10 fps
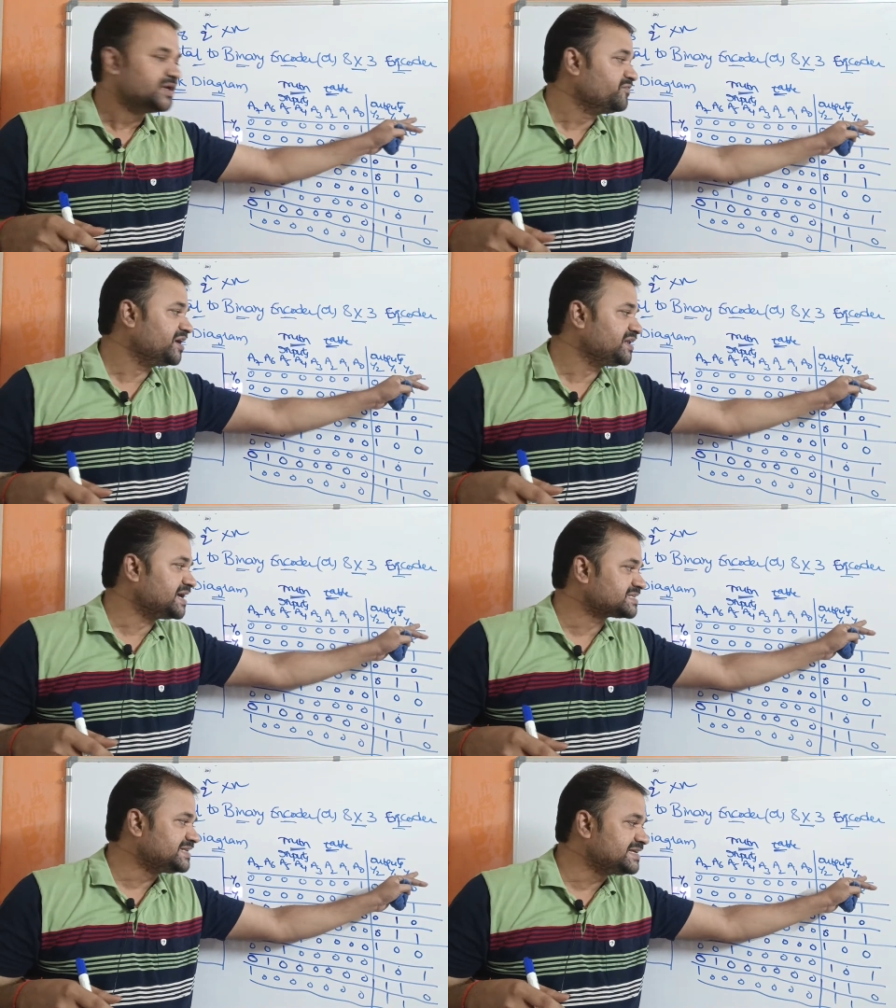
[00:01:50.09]

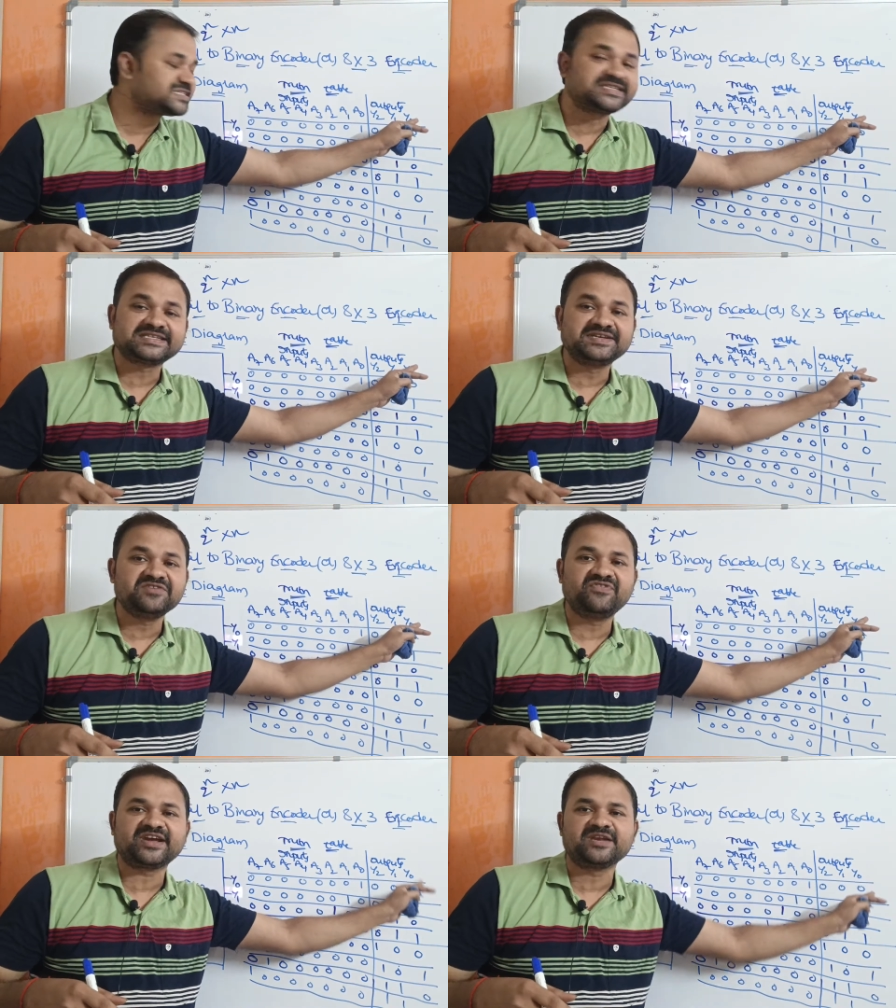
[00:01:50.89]
whereas least
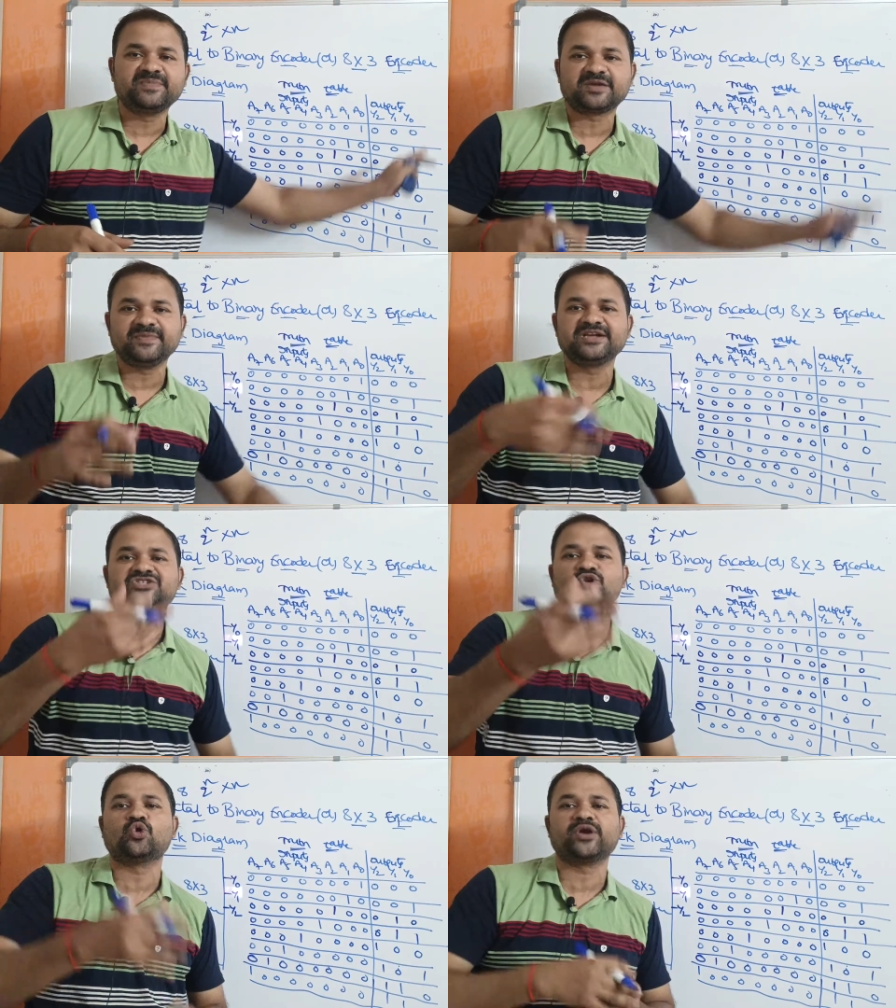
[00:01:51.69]
significant bit
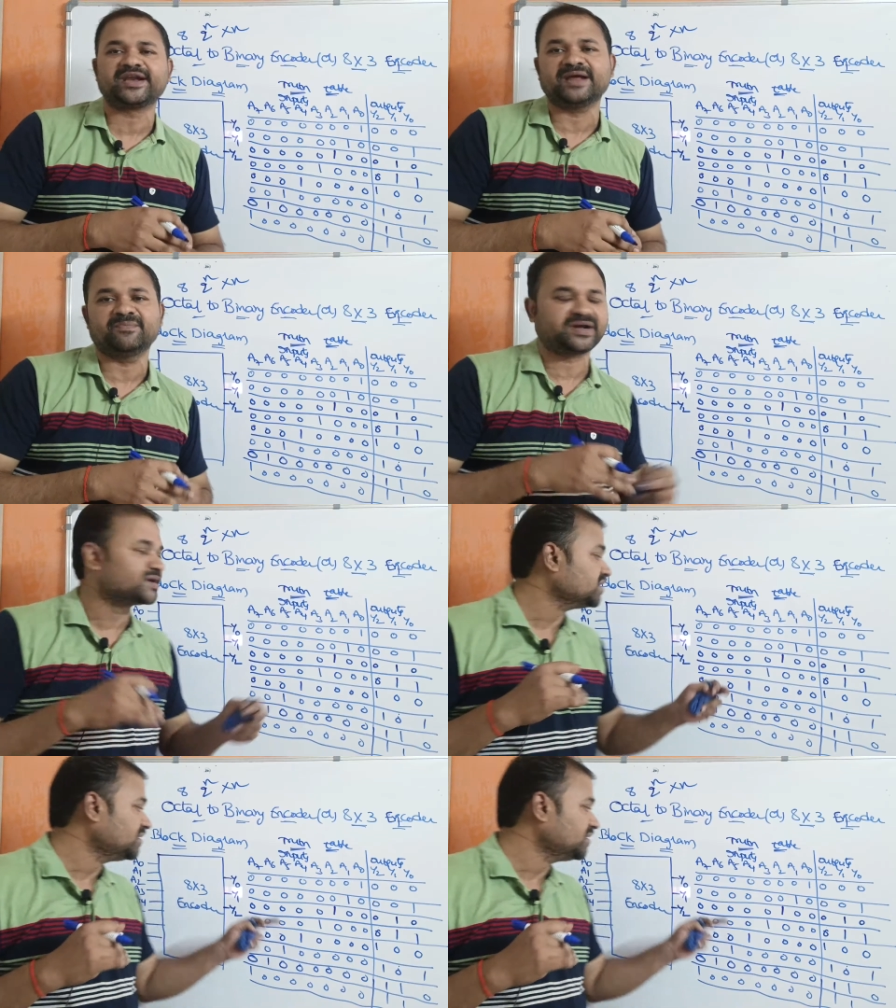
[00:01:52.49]
means lower number.